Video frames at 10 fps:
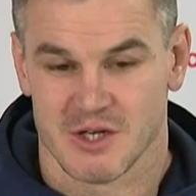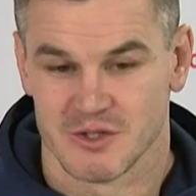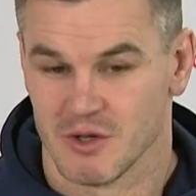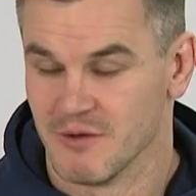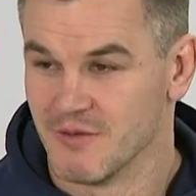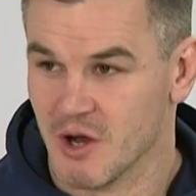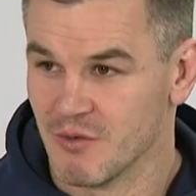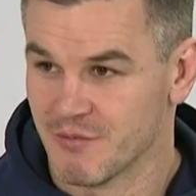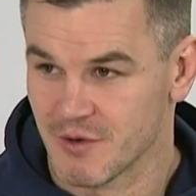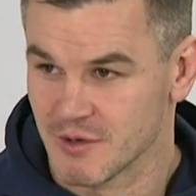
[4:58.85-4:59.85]
It's all I've
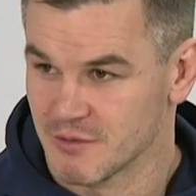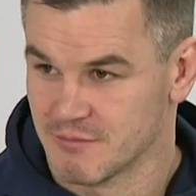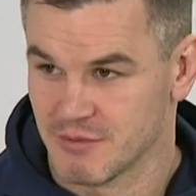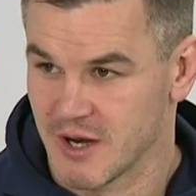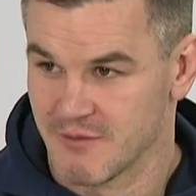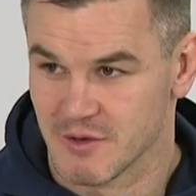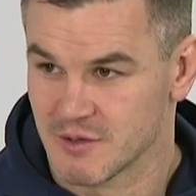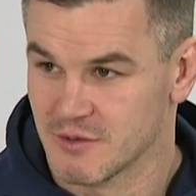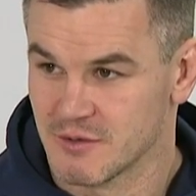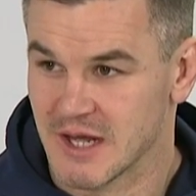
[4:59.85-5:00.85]
known for whatever
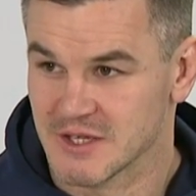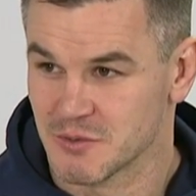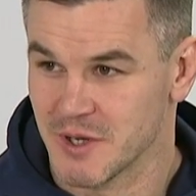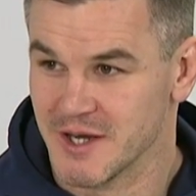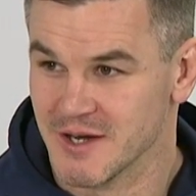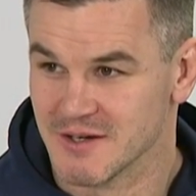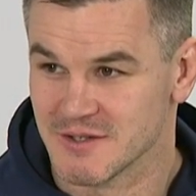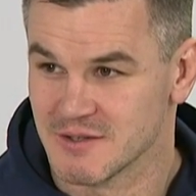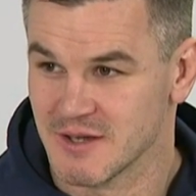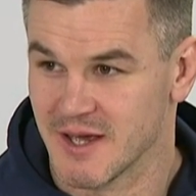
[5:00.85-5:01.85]
last twenty
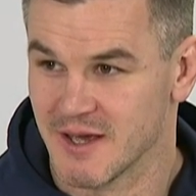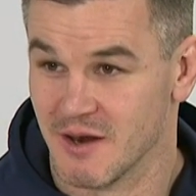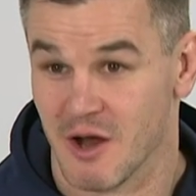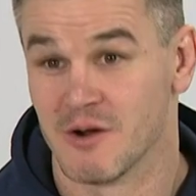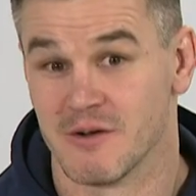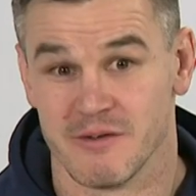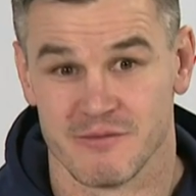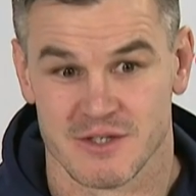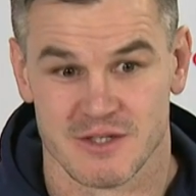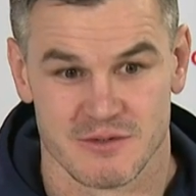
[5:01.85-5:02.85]
years, uh, longer
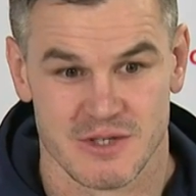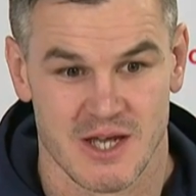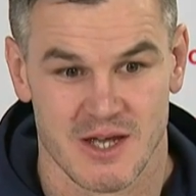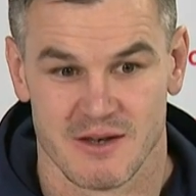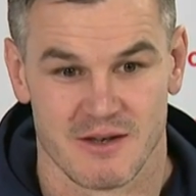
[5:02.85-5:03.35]
even since I was a kid.